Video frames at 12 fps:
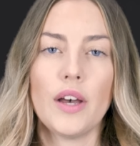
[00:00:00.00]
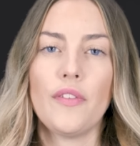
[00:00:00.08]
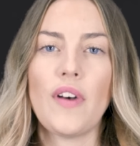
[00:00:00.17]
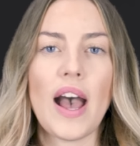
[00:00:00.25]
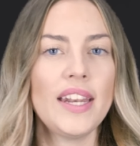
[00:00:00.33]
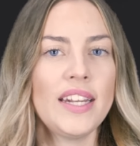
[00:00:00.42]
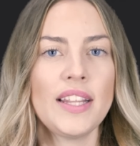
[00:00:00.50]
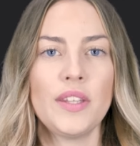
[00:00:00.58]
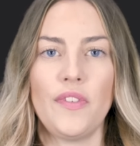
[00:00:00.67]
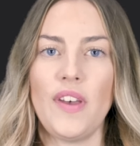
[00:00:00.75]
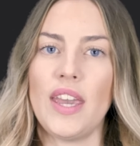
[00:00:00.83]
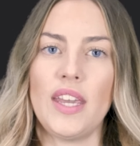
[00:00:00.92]
Find
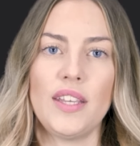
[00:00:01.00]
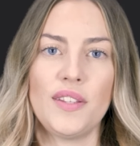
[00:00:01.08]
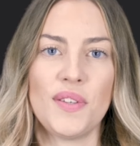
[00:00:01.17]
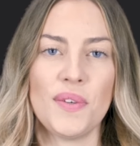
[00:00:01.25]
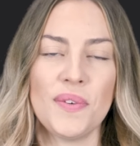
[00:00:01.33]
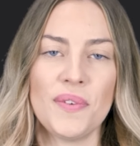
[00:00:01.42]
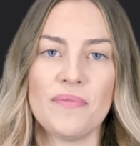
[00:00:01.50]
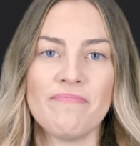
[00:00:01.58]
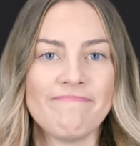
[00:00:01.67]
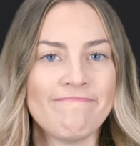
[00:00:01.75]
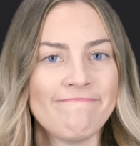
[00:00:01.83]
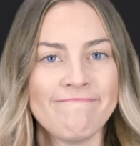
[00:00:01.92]
another way to
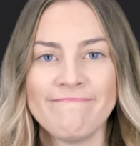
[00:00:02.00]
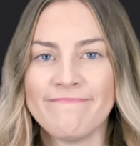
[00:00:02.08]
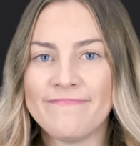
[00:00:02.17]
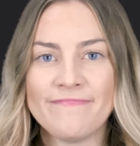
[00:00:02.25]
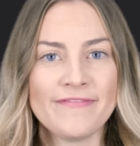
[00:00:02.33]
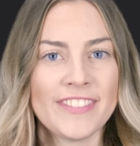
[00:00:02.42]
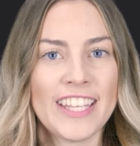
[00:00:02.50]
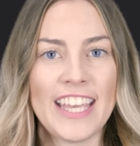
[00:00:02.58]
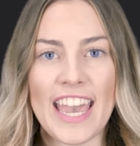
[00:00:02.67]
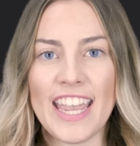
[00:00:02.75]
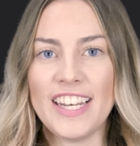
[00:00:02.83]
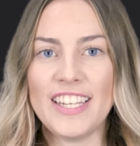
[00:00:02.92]

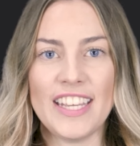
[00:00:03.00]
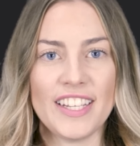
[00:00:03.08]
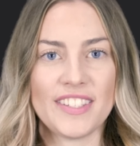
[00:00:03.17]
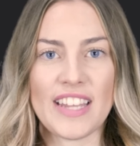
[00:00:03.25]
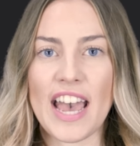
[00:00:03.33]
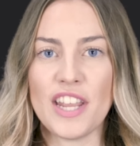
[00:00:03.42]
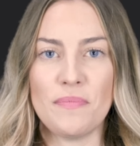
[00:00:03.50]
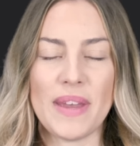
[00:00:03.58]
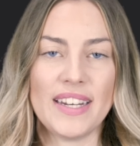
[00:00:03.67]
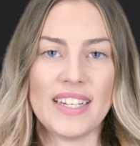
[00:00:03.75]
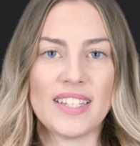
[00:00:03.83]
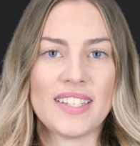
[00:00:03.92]
gain the
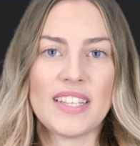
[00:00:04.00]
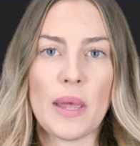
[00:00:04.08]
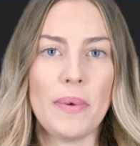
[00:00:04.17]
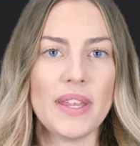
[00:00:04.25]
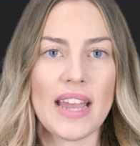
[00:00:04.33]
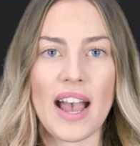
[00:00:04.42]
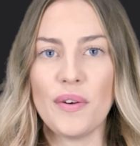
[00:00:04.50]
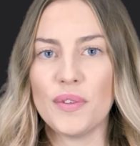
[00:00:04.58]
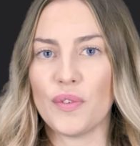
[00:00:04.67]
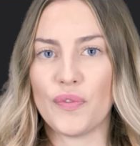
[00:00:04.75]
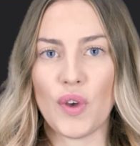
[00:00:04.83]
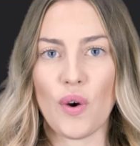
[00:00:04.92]
excitement that stepping
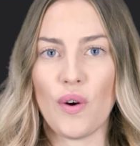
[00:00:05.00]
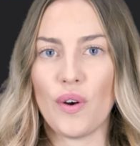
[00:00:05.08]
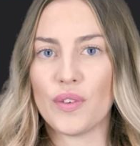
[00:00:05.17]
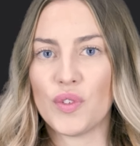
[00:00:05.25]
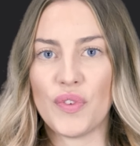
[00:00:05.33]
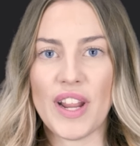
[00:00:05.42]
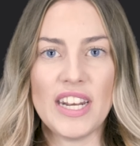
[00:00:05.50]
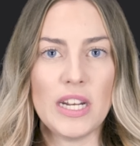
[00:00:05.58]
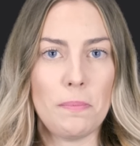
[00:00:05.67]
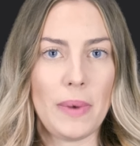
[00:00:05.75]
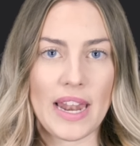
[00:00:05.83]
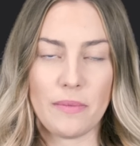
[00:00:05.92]
out of your
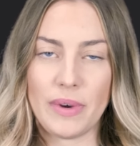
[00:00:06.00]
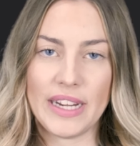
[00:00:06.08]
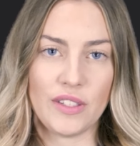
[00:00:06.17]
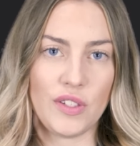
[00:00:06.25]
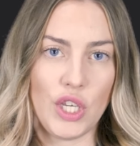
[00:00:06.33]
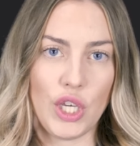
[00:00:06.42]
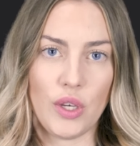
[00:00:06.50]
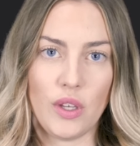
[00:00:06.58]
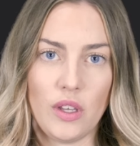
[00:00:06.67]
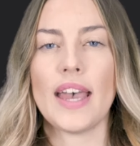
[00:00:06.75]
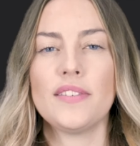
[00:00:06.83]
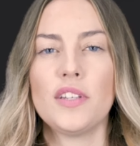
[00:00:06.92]
trading plan brings you.
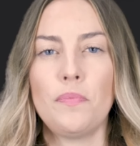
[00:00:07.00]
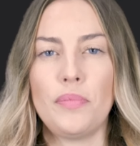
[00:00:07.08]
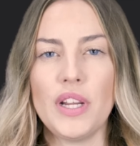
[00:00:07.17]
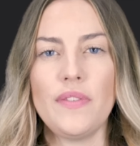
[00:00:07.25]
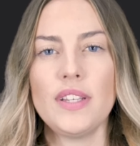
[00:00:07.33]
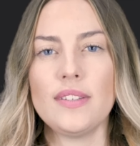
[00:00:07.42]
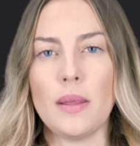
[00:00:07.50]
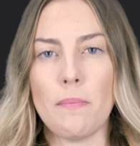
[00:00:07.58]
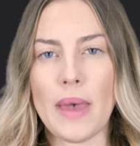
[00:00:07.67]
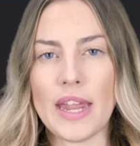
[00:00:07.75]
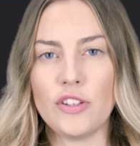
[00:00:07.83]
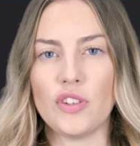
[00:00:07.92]
As the previously
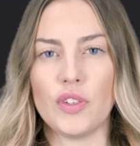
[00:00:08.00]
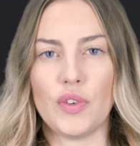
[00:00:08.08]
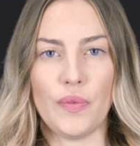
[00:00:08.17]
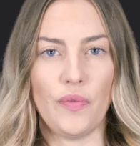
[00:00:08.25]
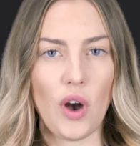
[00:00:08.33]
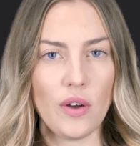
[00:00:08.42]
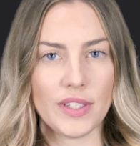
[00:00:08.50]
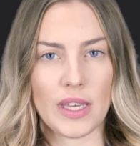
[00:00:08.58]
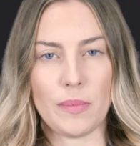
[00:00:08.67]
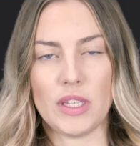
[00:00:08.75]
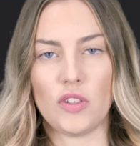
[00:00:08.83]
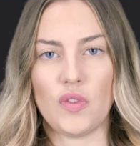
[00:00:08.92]
mentioned reward
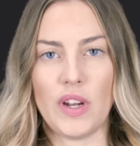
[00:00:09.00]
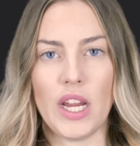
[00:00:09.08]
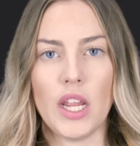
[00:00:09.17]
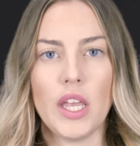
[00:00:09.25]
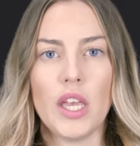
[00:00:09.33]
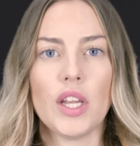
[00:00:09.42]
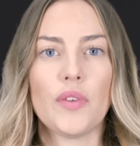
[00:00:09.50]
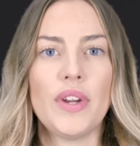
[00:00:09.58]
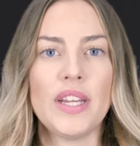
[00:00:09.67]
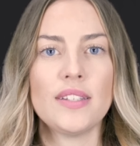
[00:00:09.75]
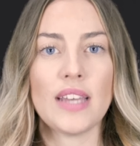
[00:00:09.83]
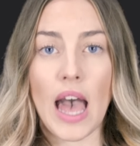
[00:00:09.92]
chemistry
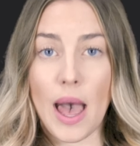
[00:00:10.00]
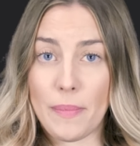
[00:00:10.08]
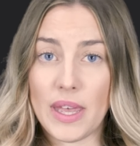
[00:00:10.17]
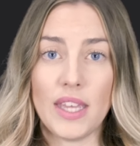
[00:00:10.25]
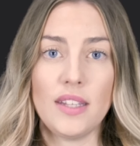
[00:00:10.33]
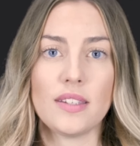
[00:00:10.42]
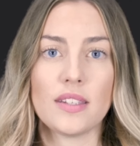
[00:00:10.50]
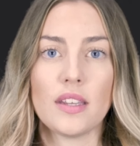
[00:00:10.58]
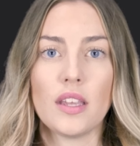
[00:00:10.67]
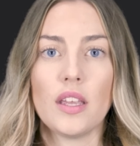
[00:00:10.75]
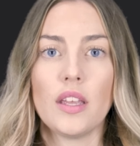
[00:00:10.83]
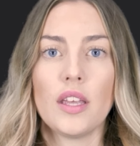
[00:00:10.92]
creates habits,
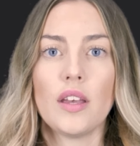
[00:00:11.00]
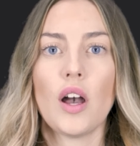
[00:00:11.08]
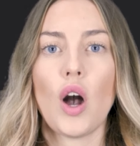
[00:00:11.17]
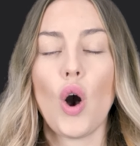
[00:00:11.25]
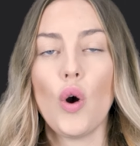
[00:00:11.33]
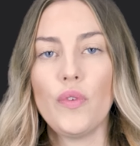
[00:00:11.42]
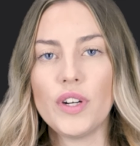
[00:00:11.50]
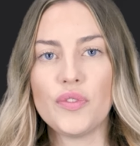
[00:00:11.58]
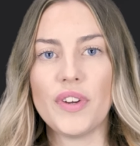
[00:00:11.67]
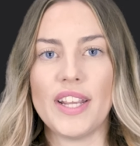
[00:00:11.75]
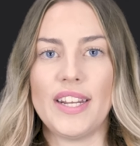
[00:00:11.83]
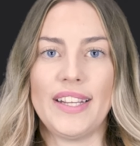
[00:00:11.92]

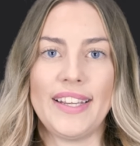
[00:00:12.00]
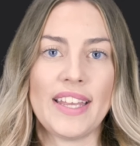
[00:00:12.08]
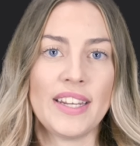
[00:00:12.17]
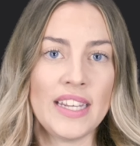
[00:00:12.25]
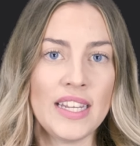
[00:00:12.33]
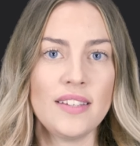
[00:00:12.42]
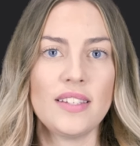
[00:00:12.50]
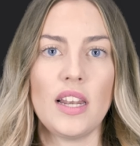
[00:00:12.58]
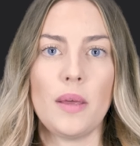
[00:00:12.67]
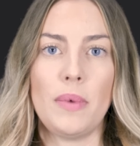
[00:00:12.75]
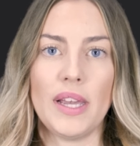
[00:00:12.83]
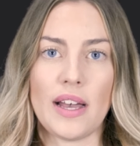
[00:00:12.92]
overtrading can
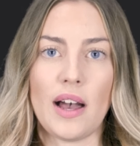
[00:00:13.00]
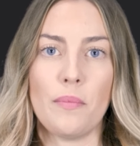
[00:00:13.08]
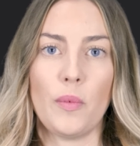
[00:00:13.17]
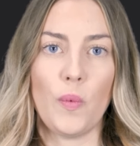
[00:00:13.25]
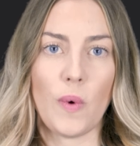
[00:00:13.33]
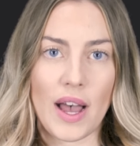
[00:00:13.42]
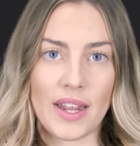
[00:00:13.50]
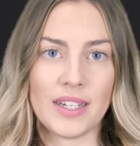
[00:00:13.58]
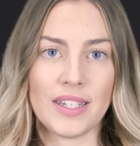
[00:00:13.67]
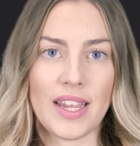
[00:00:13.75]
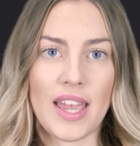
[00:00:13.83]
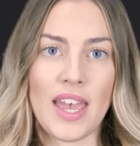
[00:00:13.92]
easily become
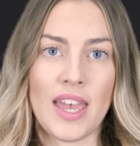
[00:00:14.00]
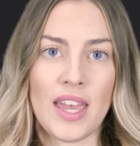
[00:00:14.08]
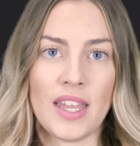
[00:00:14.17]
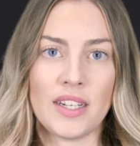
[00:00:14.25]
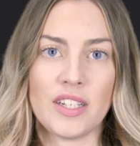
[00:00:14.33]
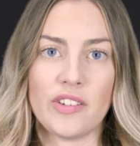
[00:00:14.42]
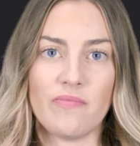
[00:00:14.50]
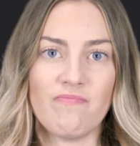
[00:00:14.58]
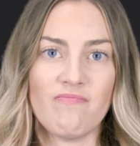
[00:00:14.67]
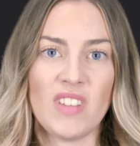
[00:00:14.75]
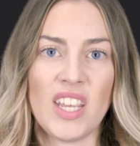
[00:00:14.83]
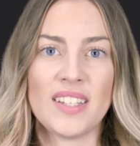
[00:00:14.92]
one and
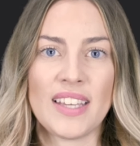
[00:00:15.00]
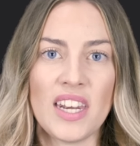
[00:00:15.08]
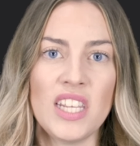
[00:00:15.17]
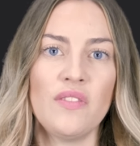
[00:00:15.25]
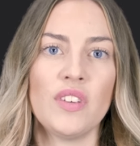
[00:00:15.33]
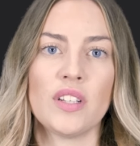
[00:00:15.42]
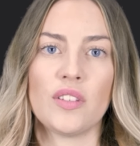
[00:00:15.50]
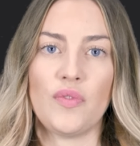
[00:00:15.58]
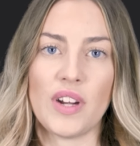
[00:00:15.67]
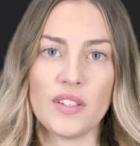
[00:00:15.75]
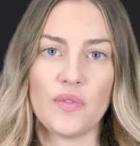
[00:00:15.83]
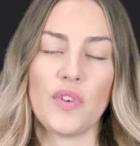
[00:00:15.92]
it can even
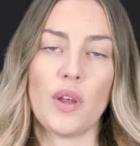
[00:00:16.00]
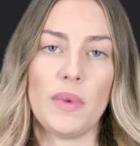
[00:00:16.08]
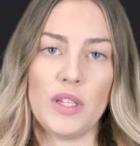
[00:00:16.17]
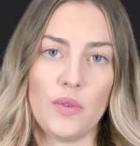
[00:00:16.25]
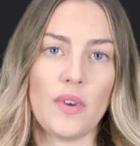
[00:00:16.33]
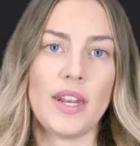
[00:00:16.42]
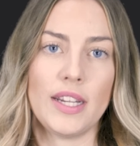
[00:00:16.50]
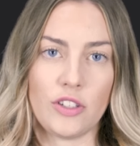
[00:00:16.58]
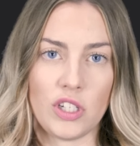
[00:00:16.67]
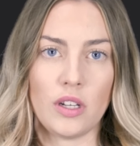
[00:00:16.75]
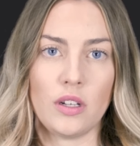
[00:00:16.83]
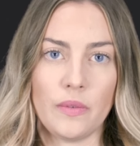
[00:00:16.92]
transform into
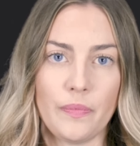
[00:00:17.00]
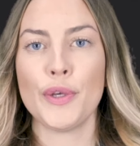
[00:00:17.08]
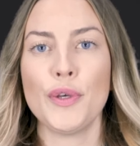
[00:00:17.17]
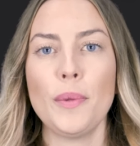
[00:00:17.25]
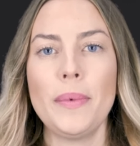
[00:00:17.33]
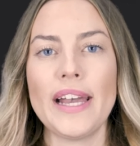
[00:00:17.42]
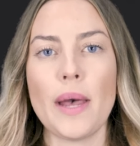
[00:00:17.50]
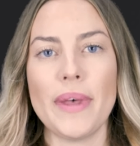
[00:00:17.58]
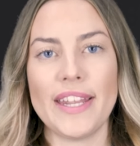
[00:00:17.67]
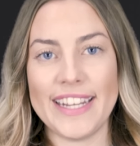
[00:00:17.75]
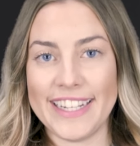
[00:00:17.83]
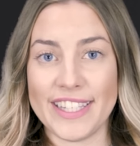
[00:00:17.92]
addiction. You'll become
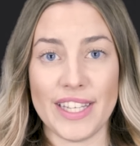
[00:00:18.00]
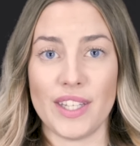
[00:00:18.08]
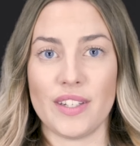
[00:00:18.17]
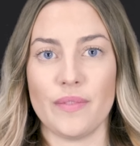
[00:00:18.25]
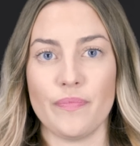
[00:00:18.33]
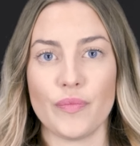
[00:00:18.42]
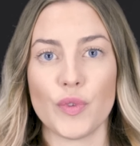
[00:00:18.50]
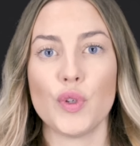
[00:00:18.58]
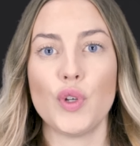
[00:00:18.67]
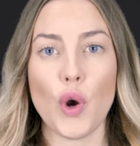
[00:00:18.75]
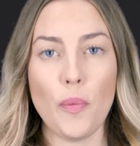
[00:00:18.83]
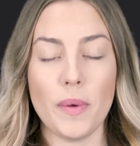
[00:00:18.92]
addicted to
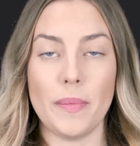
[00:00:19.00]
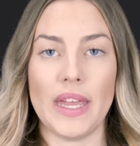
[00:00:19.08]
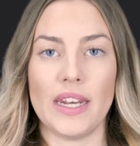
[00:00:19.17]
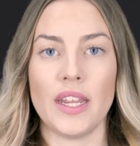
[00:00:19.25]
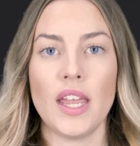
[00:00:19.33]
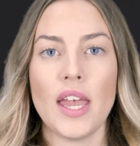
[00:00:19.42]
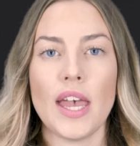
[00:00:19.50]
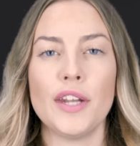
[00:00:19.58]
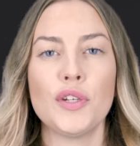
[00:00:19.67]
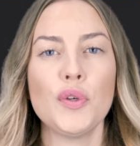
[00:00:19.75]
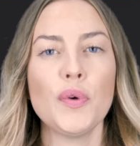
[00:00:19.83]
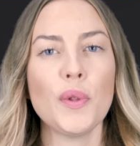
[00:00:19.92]
dopamine
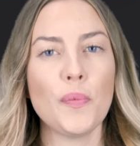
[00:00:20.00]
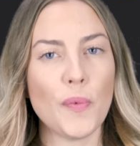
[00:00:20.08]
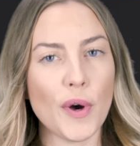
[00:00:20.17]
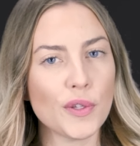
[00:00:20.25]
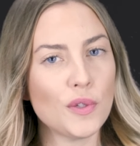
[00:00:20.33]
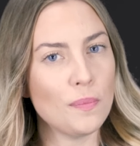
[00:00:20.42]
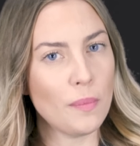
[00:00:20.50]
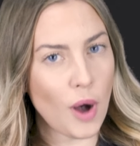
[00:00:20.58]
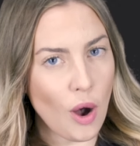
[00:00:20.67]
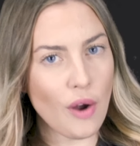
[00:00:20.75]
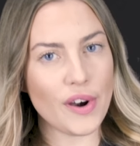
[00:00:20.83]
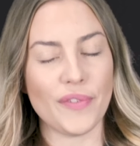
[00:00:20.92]
and you will want
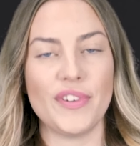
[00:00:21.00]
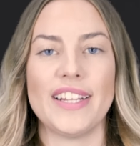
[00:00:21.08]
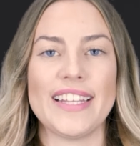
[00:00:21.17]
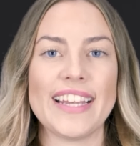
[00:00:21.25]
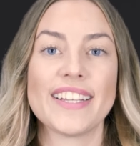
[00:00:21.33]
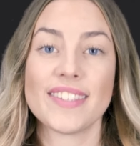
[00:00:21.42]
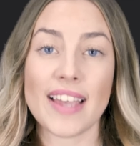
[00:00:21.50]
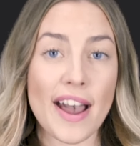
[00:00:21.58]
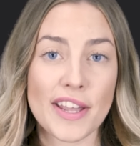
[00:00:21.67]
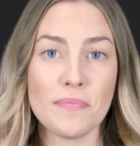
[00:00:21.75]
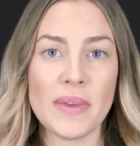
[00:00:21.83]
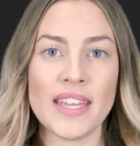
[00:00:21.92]
more of that
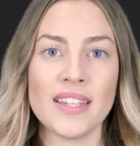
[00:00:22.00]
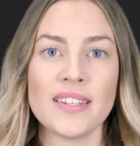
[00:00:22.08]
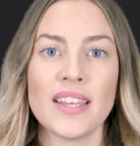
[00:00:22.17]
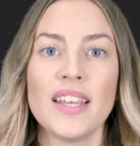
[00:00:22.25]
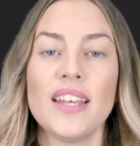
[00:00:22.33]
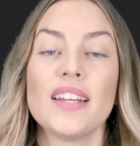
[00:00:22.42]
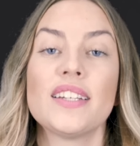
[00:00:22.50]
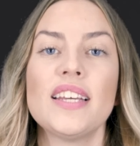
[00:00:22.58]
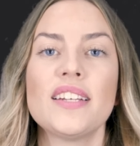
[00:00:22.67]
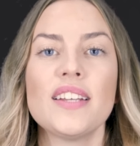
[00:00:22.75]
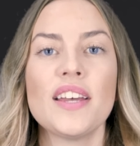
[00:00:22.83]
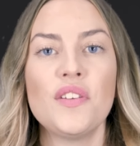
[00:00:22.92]
excitement,
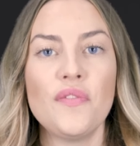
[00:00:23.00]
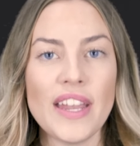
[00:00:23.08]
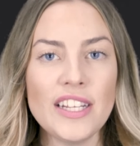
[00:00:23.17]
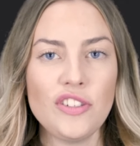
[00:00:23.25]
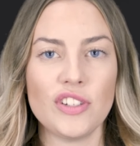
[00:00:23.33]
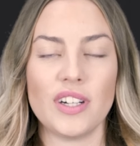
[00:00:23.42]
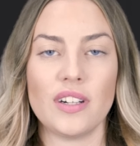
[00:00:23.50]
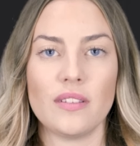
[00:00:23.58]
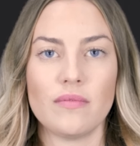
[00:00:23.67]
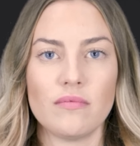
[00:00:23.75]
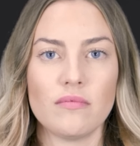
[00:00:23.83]
that adventure.